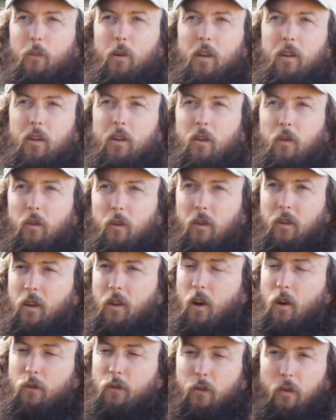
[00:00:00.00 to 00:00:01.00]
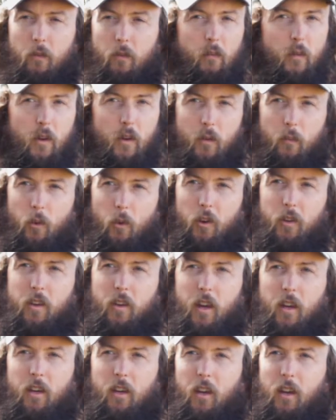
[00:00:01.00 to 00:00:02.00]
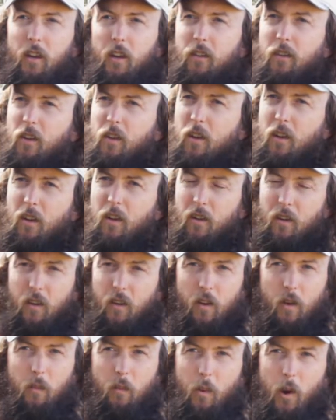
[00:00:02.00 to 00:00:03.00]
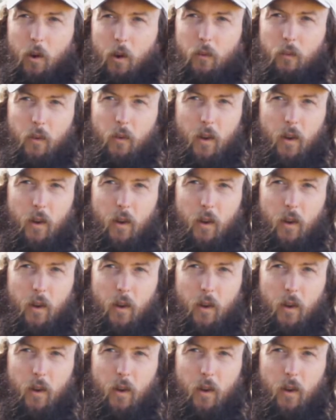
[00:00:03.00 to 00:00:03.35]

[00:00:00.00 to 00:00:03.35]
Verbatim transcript: been doing so for more than 10 years to both